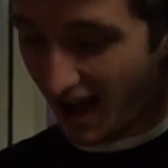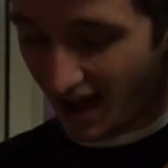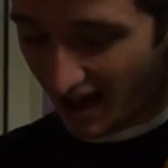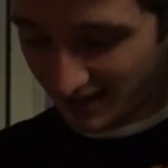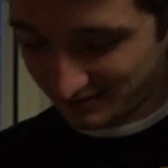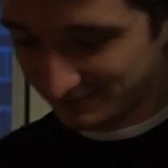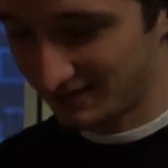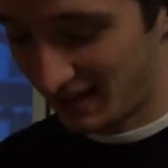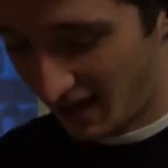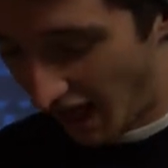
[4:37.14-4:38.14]
This is your
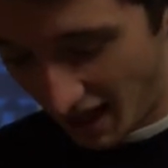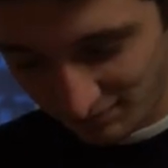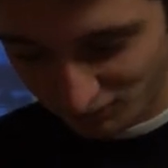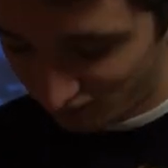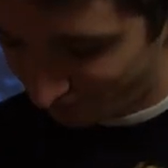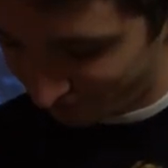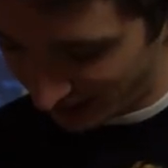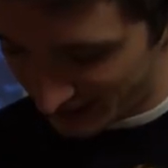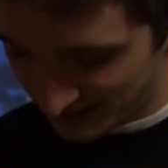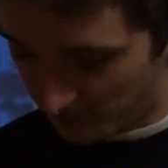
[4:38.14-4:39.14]
pen that you were missing.
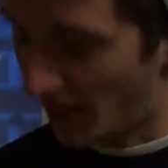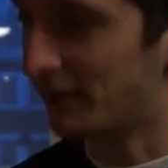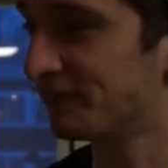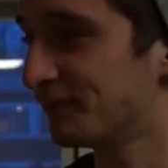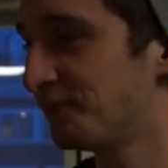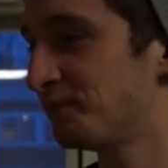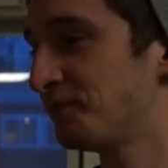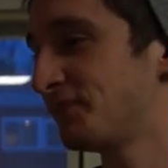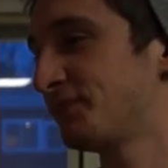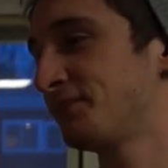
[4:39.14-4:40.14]
That's the pen.
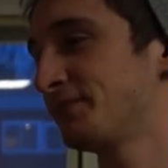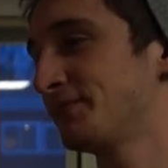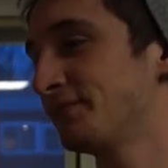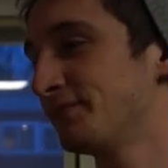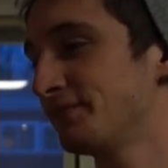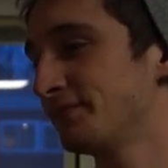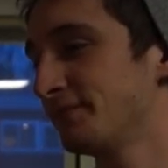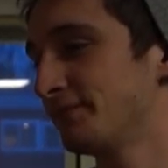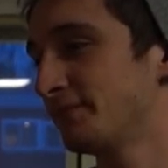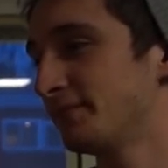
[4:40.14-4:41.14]

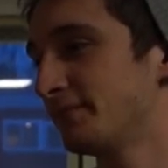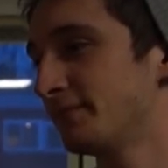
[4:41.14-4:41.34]
And it's been in